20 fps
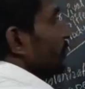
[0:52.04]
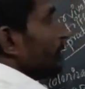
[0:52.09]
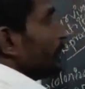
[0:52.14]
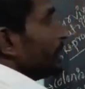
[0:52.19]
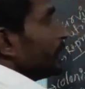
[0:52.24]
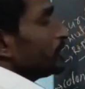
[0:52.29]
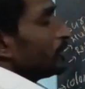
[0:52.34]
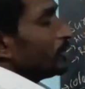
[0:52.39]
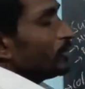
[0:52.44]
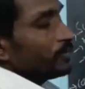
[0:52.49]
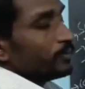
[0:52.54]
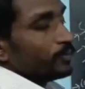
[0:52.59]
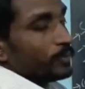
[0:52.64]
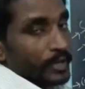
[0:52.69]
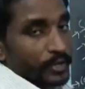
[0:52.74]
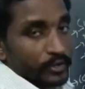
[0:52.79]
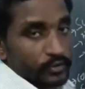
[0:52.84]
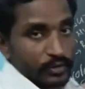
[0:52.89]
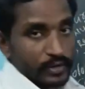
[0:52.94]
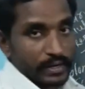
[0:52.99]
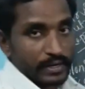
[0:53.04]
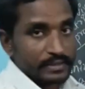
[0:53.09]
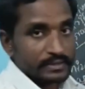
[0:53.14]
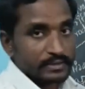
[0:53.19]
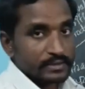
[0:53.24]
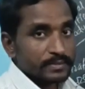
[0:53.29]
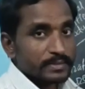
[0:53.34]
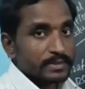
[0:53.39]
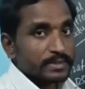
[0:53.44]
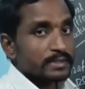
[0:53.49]
movement of
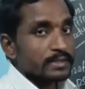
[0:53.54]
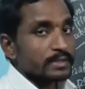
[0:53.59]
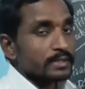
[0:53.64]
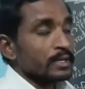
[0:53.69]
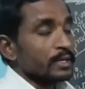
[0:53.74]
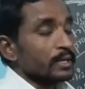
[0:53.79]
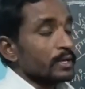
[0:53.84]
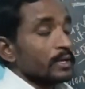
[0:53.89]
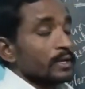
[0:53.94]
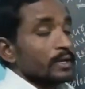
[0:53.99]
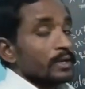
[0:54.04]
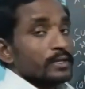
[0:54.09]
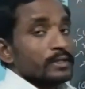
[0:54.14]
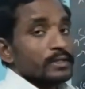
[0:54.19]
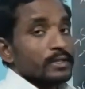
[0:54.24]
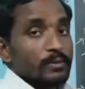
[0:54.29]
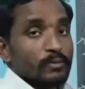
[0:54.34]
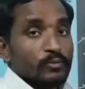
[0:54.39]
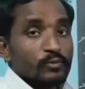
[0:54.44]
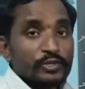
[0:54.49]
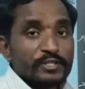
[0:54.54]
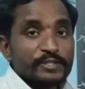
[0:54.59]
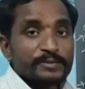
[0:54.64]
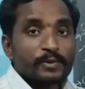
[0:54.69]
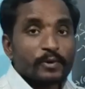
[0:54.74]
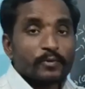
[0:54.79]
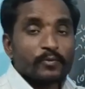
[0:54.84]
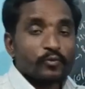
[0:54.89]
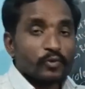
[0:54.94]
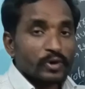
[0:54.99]
microorganisms, they moves
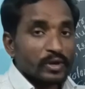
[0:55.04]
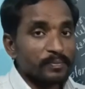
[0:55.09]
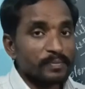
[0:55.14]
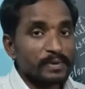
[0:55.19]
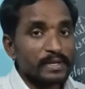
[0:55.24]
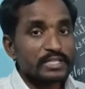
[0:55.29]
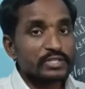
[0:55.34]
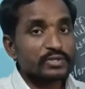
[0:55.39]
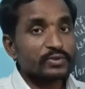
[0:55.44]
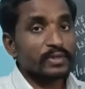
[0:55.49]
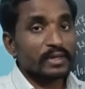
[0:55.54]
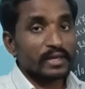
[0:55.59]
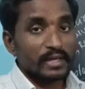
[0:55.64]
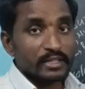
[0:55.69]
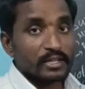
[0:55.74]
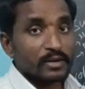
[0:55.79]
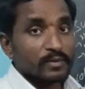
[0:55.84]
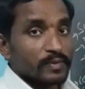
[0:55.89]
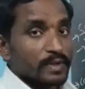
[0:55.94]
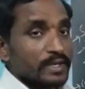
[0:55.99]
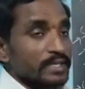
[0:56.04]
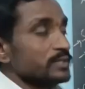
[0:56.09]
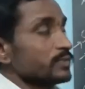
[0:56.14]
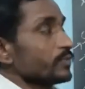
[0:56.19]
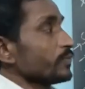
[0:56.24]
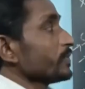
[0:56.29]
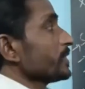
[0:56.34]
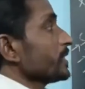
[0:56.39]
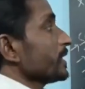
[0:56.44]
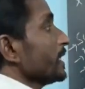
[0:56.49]
from one place to another
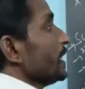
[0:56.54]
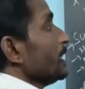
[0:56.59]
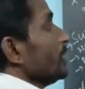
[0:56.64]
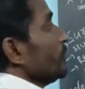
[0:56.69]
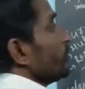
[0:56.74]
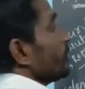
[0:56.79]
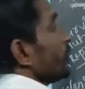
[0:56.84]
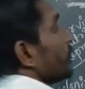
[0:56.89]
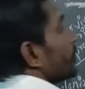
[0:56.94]
place with the help